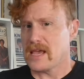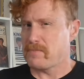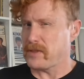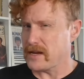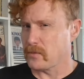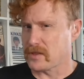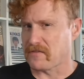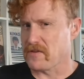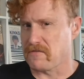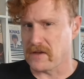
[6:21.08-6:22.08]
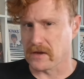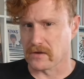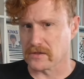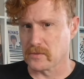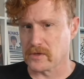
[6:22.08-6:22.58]
played it with a few
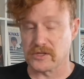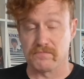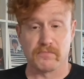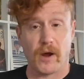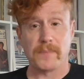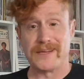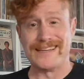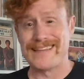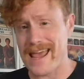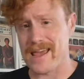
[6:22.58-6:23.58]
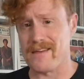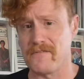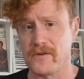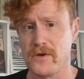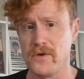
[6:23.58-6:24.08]
fingers, which prompted Dave,
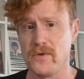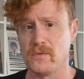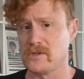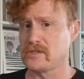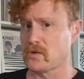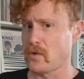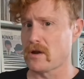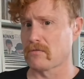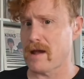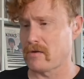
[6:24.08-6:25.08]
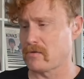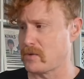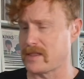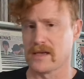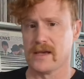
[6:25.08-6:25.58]
who was toying around
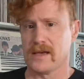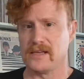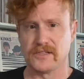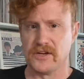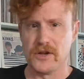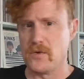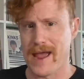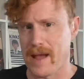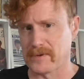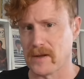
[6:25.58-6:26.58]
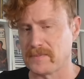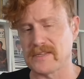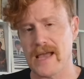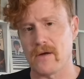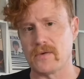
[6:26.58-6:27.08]
with his new amped up
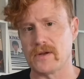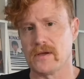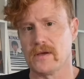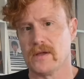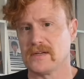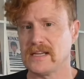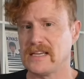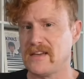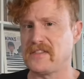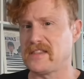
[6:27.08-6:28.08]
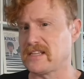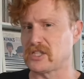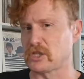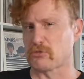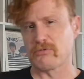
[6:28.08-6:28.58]
sound, to give it this
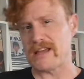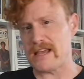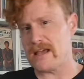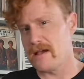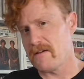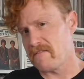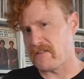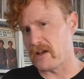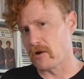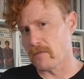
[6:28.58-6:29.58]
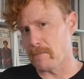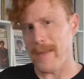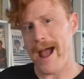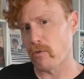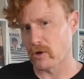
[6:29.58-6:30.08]
3-finger
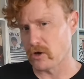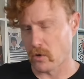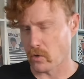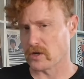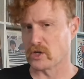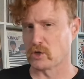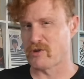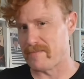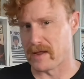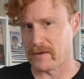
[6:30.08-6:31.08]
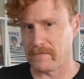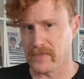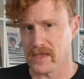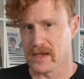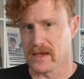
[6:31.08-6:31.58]
power chord treatment.
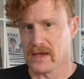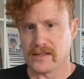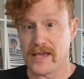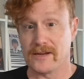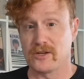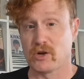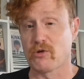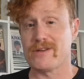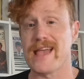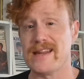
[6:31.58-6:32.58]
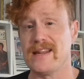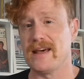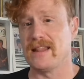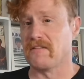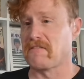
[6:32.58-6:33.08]
They had created
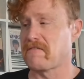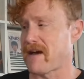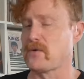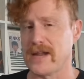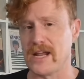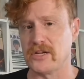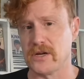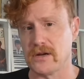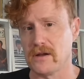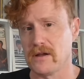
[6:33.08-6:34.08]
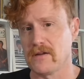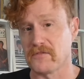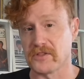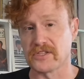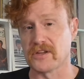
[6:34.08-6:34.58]
the foundation for
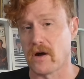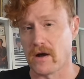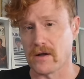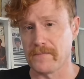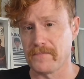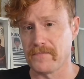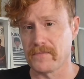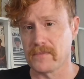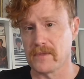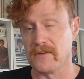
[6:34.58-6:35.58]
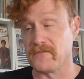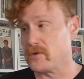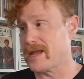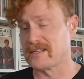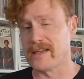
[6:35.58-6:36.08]
the song. A few
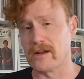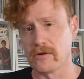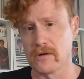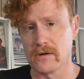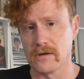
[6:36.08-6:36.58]
days later,